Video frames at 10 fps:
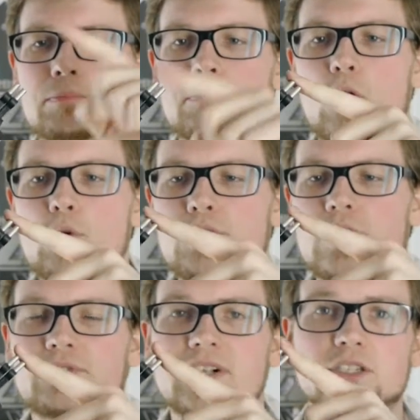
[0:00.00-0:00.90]
both
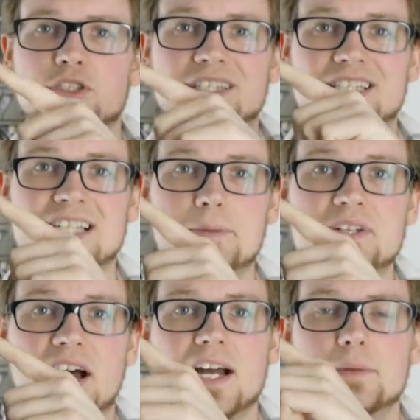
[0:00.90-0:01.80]
filters at the same
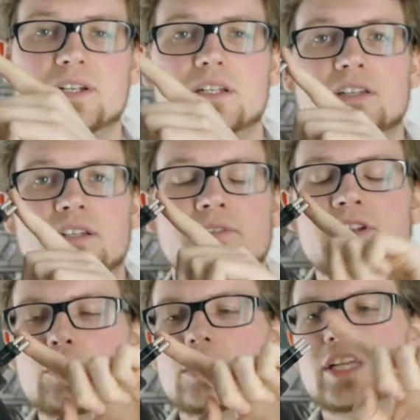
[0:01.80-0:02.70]
time and not individually,